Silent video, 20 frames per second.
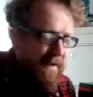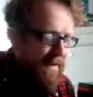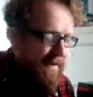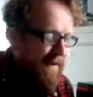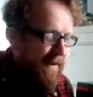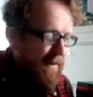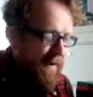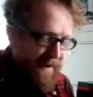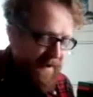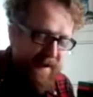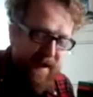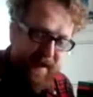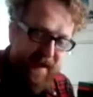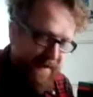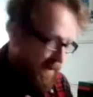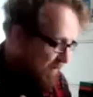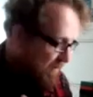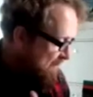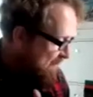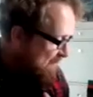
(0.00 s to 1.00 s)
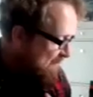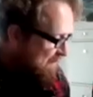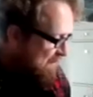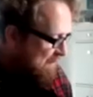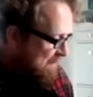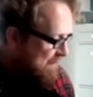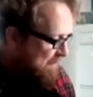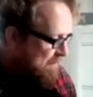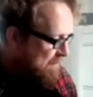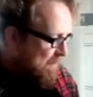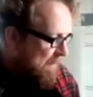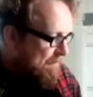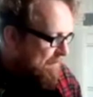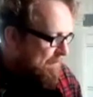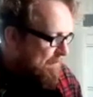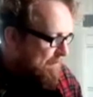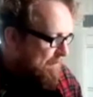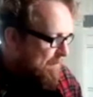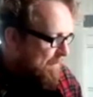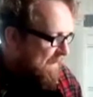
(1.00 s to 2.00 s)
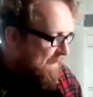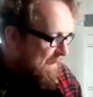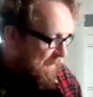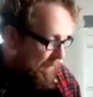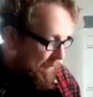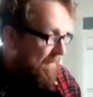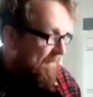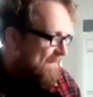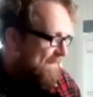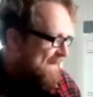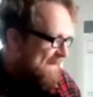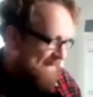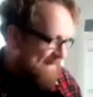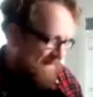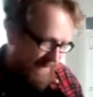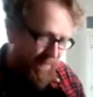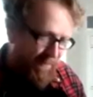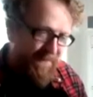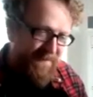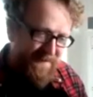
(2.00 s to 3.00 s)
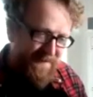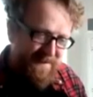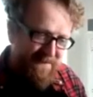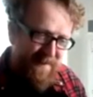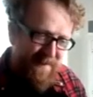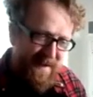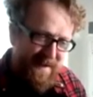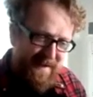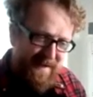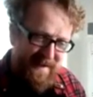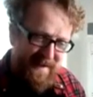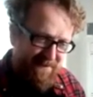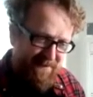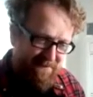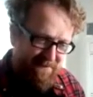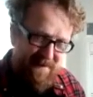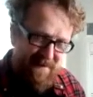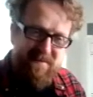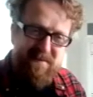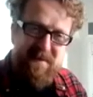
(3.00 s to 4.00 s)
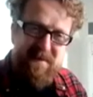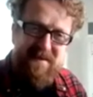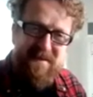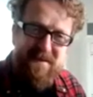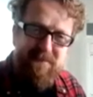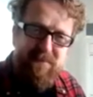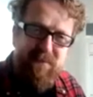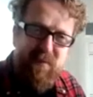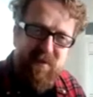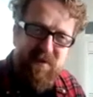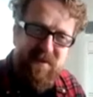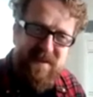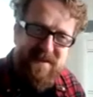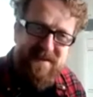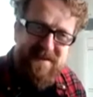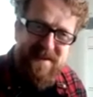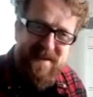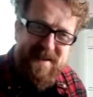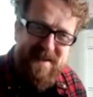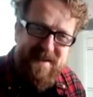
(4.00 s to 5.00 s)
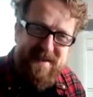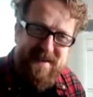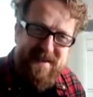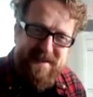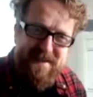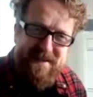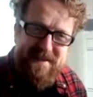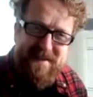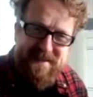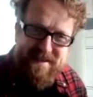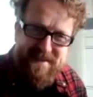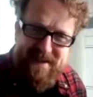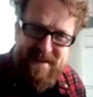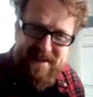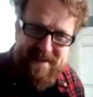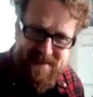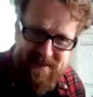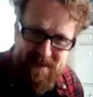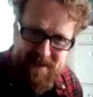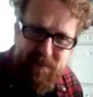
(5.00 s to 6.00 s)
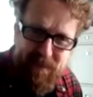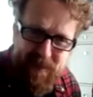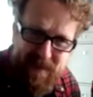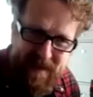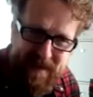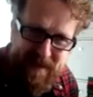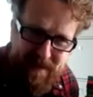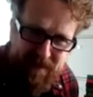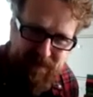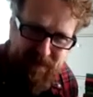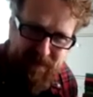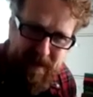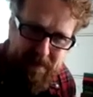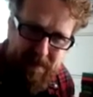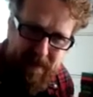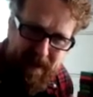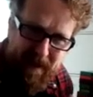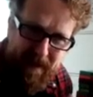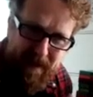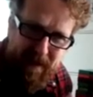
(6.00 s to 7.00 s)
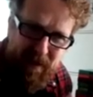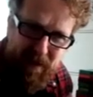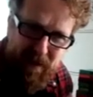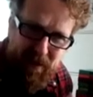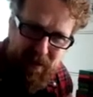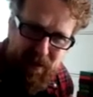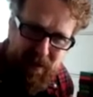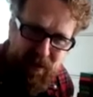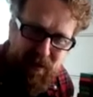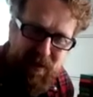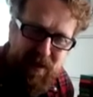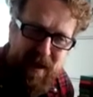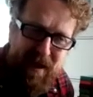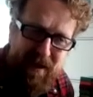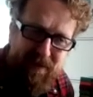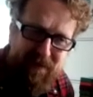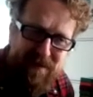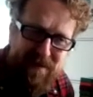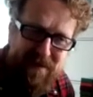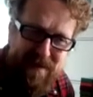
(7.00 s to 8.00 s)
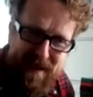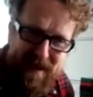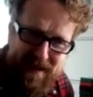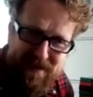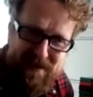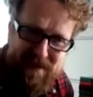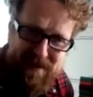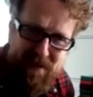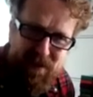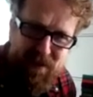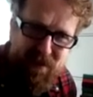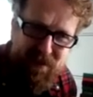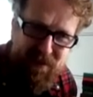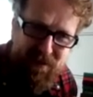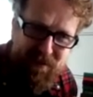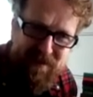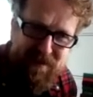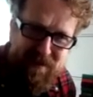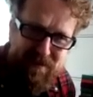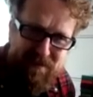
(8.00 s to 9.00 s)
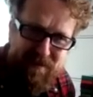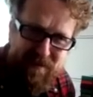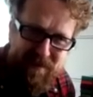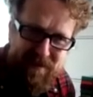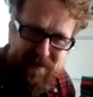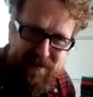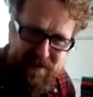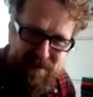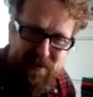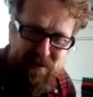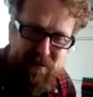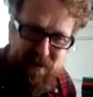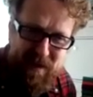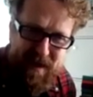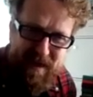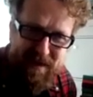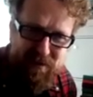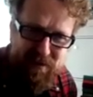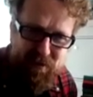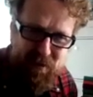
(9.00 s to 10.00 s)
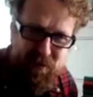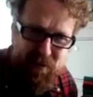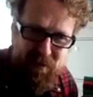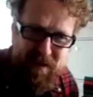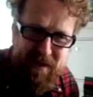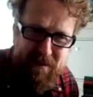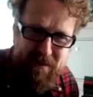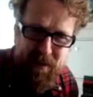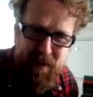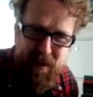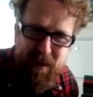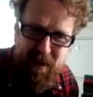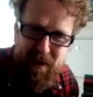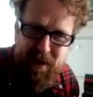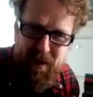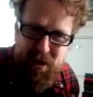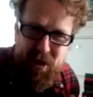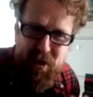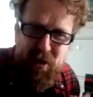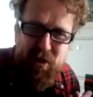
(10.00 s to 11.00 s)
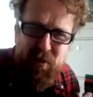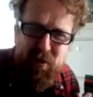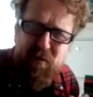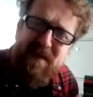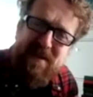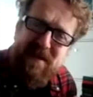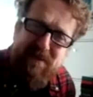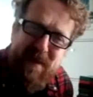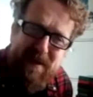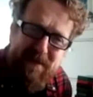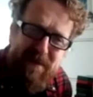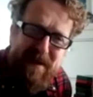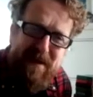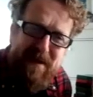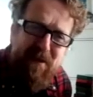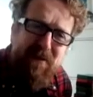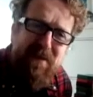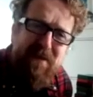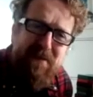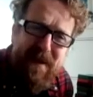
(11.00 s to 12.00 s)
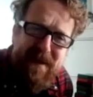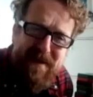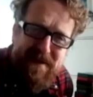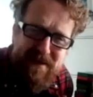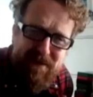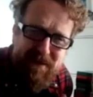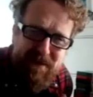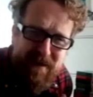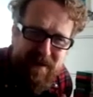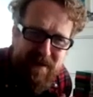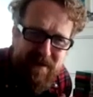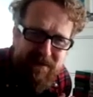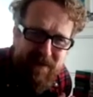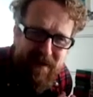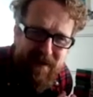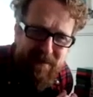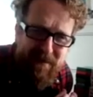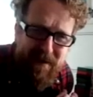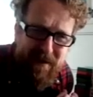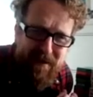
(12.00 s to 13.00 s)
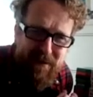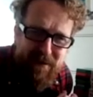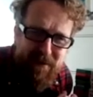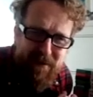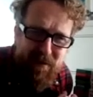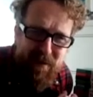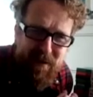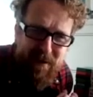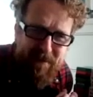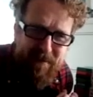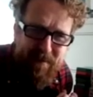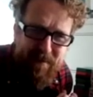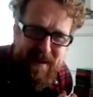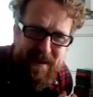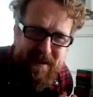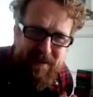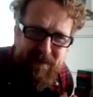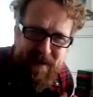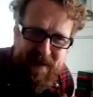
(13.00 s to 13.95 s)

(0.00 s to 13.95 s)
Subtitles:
No, and I noticed you this obviously made it incredibly simple. Is there somebody in the family who you have to test it on to do the actual cooking part, who is maybe not the best cook in the family, who if